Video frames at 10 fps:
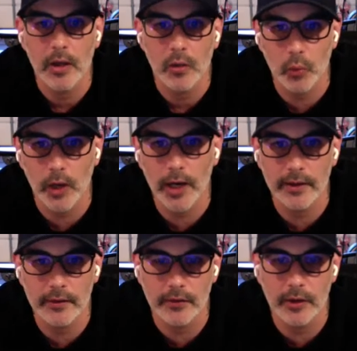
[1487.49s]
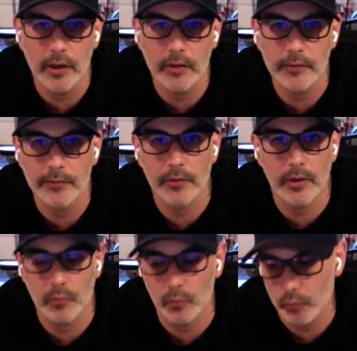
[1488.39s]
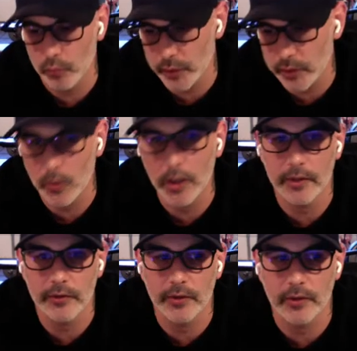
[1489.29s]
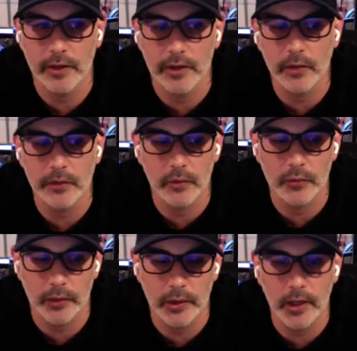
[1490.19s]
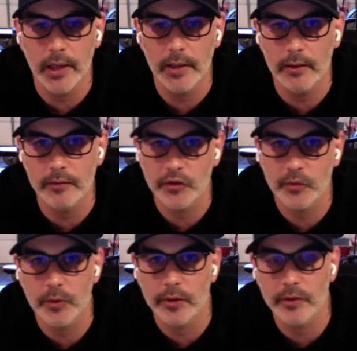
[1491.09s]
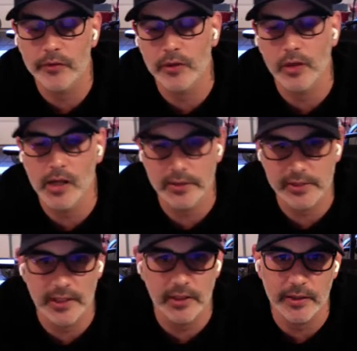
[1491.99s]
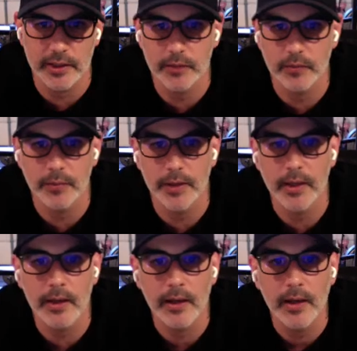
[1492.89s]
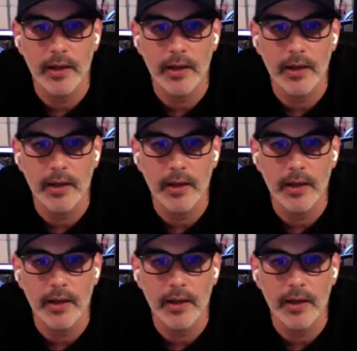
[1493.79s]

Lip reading: writing stuff and rewriting stuff. I know that there's a lot of experience and knowledge they gleaned from that.